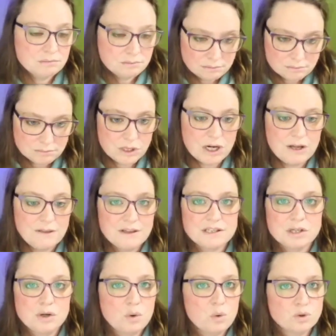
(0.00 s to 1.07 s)
you know, there's
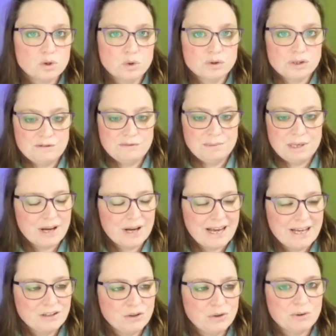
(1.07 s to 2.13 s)
all sorts of different plants
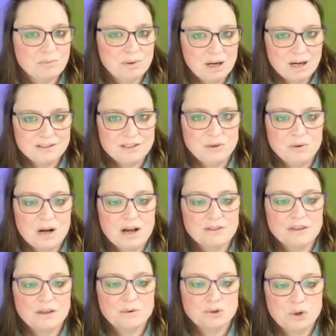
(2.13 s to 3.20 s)
you can plant in your garden
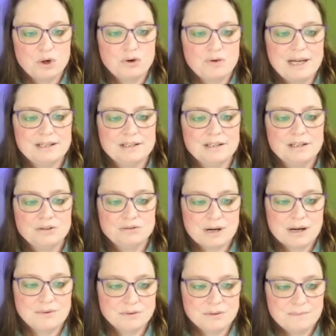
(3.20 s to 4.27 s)
that will tolerate
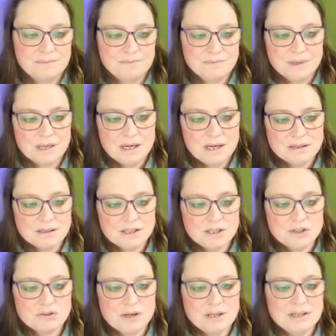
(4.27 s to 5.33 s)
drought. So, this
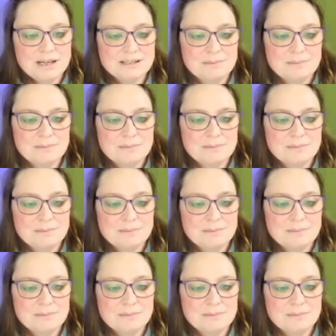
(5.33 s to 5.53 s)
trend has the